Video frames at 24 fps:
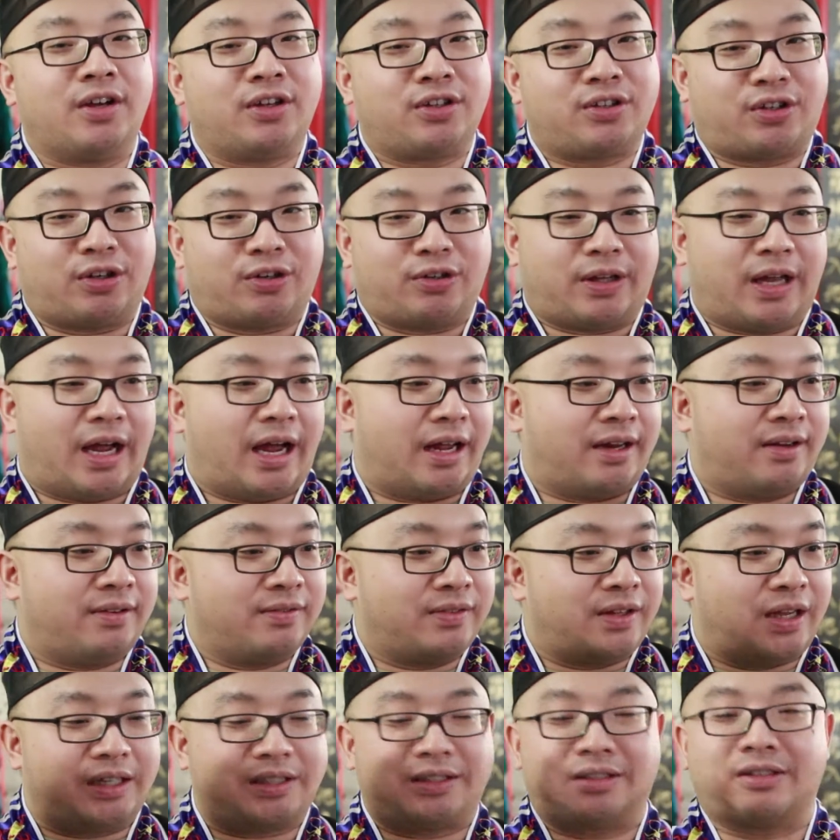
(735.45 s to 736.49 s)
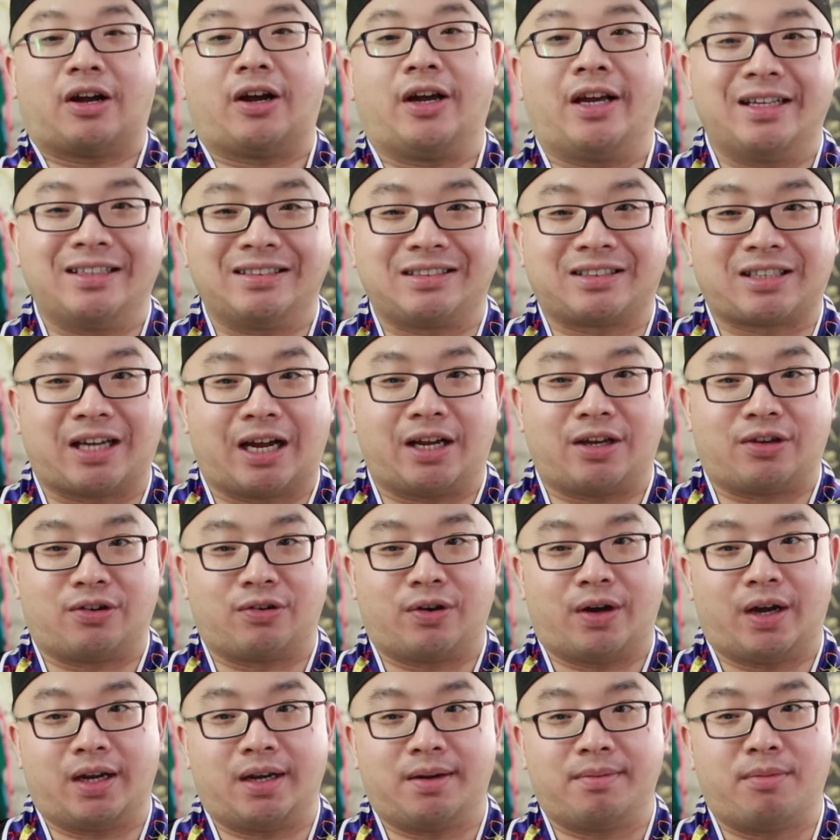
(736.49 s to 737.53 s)
so that it's not inside
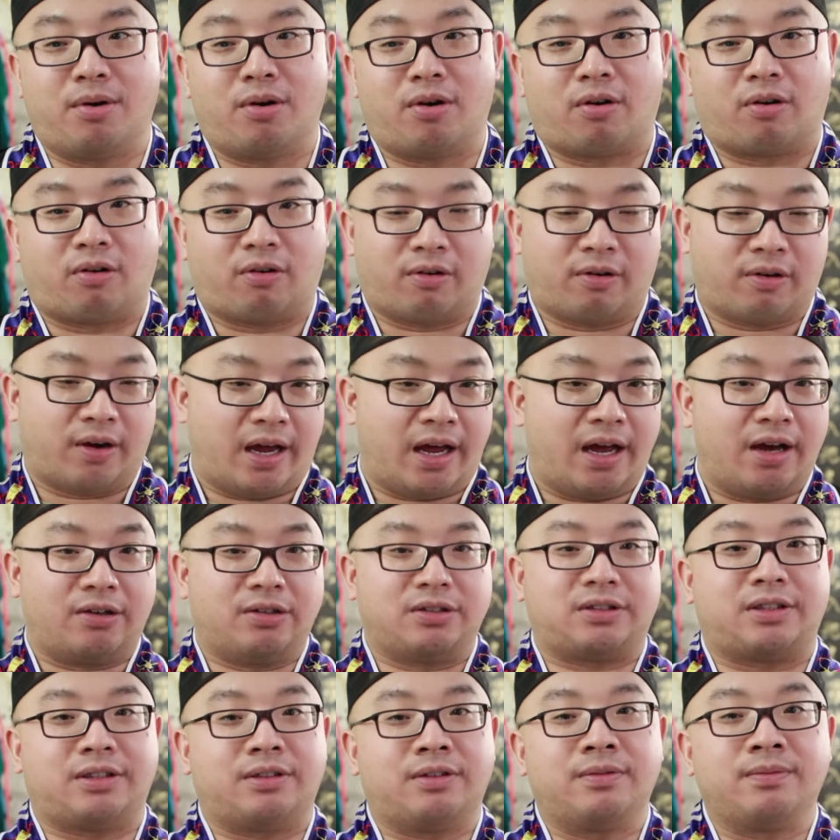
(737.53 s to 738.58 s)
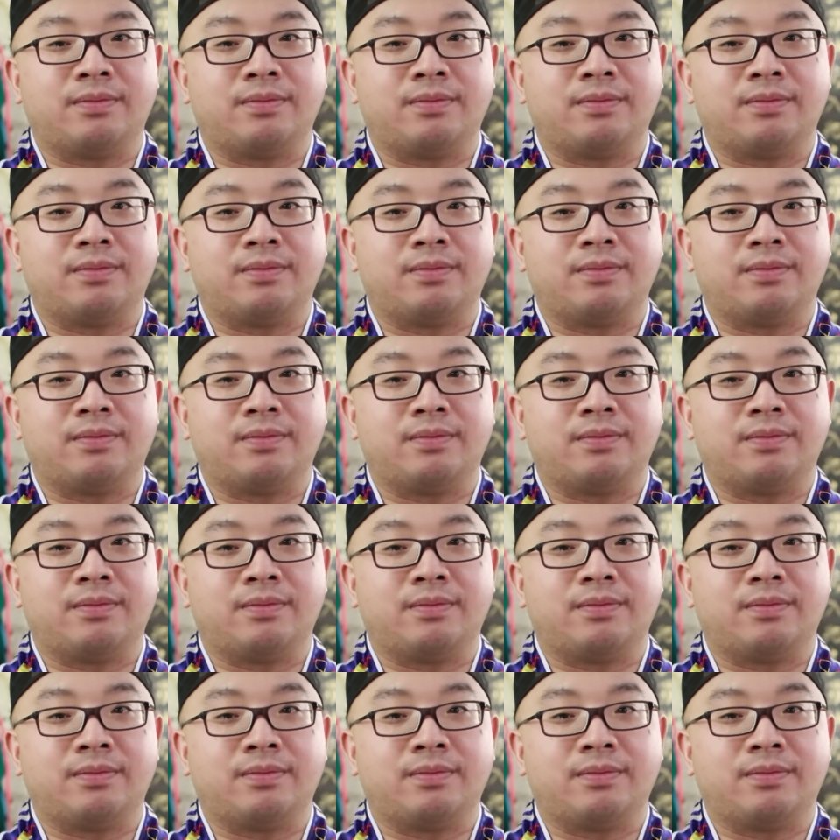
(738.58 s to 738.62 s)
you anymore, or else